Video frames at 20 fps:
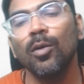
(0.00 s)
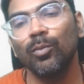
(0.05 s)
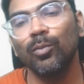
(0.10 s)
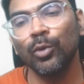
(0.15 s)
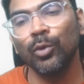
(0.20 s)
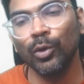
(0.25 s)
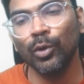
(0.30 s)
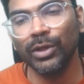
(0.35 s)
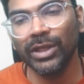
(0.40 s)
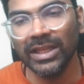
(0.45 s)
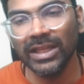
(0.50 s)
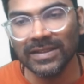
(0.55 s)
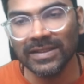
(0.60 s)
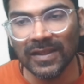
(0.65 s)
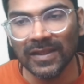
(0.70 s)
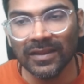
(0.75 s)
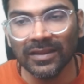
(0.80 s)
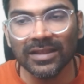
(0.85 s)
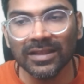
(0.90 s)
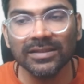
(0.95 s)
protein
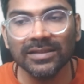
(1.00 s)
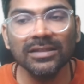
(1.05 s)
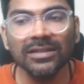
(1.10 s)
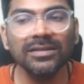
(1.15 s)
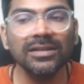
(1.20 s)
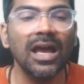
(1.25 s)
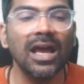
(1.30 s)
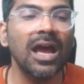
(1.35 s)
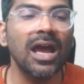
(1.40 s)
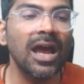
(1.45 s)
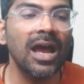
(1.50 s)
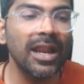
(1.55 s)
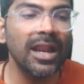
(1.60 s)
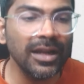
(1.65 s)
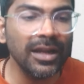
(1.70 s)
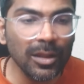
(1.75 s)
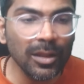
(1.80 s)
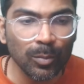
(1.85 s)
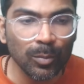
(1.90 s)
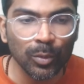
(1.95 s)
synthesis
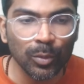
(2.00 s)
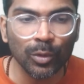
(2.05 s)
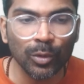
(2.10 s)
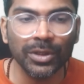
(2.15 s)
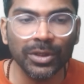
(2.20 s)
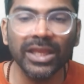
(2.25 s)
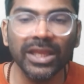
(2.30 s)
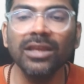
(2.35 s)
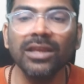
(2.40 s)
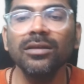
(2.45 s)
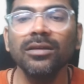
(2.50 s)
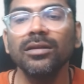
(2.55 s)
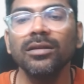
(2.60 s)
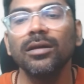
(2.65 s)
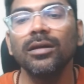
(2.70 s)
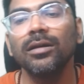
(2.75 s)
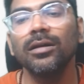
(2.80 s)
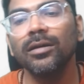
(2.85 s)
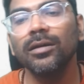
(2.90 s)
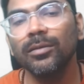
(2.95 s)
and protein
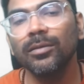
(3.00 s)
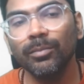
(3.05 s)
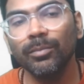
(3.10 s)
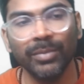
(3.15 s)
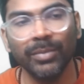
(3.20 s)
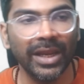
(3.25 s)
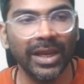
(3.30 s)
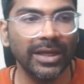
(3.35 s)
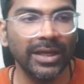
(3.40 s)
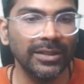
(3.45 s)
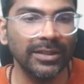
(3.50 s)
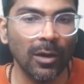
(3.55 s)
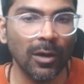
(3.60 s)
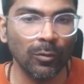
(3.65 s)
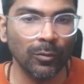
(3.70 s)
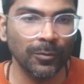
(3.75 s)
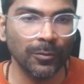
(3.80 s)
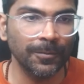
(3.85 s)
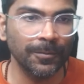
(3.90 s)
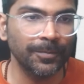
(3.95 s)

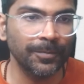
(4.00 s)
breakdown.